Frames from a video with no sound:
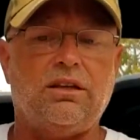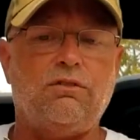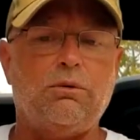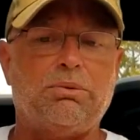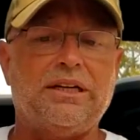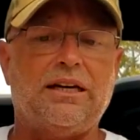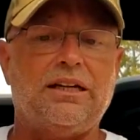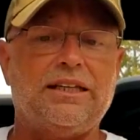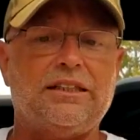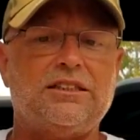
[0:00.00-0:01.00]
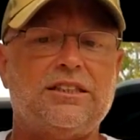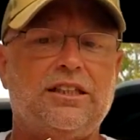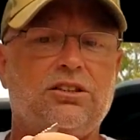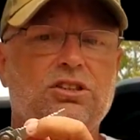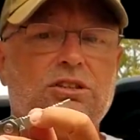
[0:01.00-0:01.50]
bring out, like, let's say
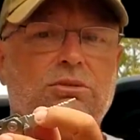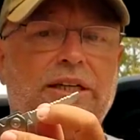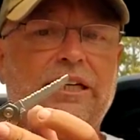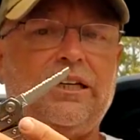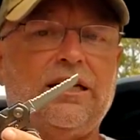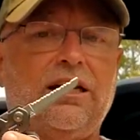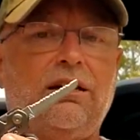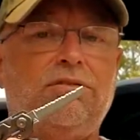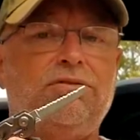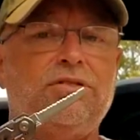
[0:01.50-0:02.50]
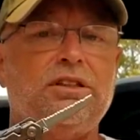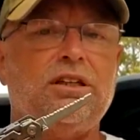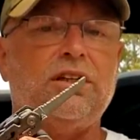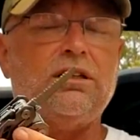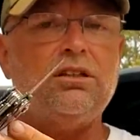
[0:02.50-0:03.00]
your serrated knife,
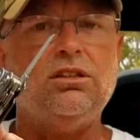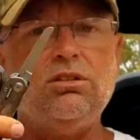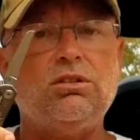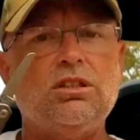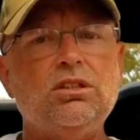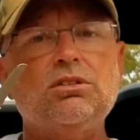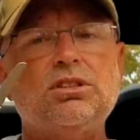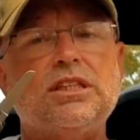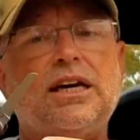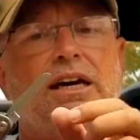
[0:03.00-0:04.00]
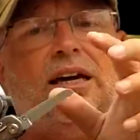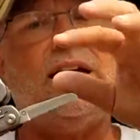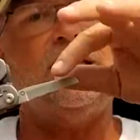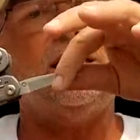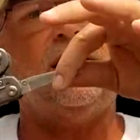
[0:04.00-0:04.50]
you can use that,
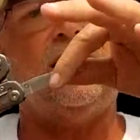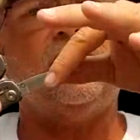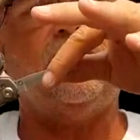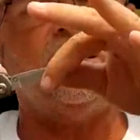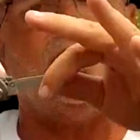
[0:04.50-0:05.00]
and then